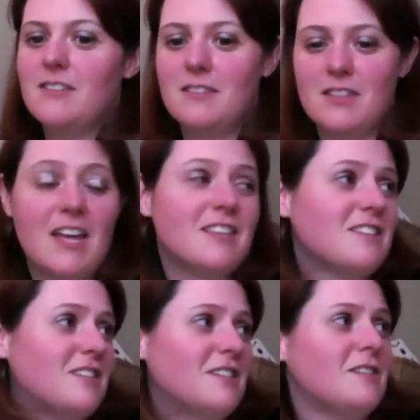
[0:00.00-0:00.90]

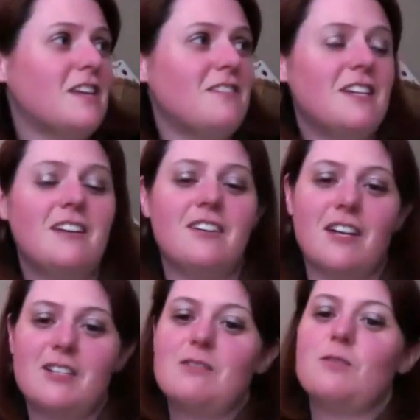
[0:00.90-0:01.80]
Hence the DVD
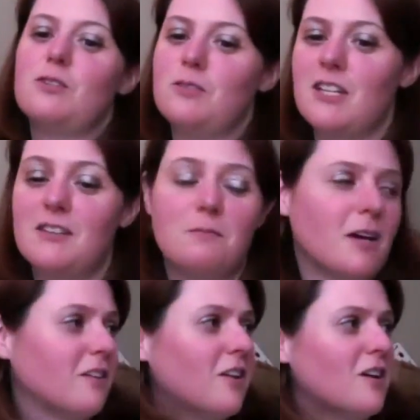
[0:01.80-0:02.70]
collection, which was hidden
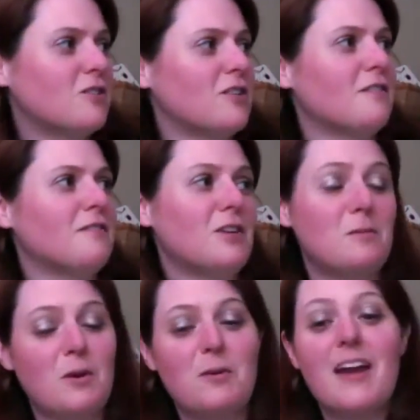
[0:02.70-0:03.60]
by the laundry over there,
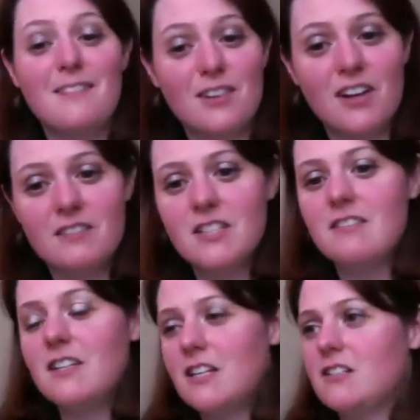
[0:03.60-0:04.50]
but we have a lot of
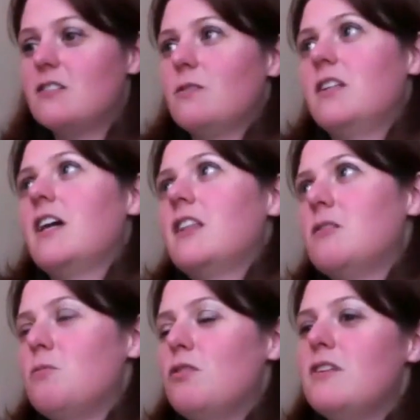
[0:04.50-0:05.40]
DVDs, so we like
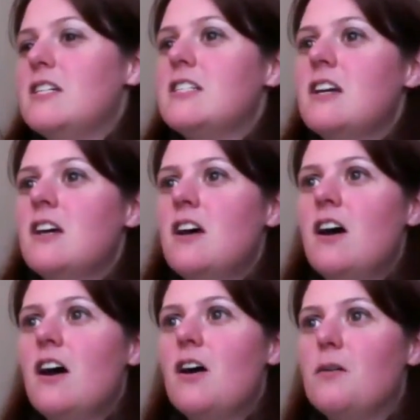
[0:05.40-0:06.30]
the movies.
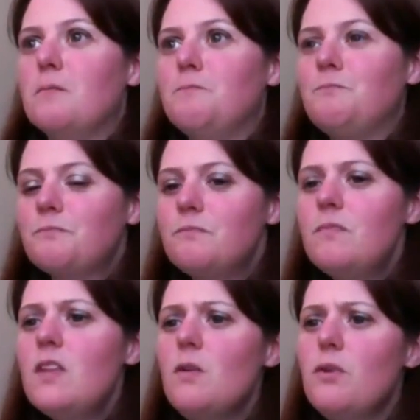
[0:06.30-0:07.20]
We
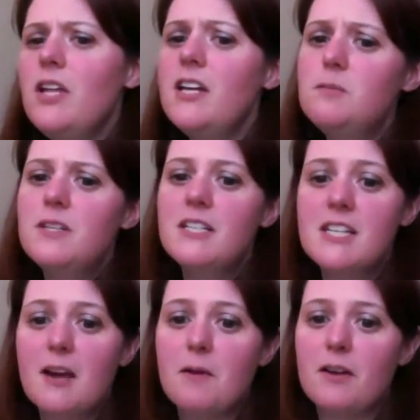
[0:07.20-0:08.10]
like spending
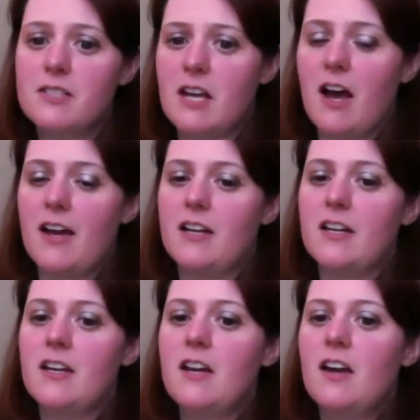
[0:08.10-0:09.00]
time outside.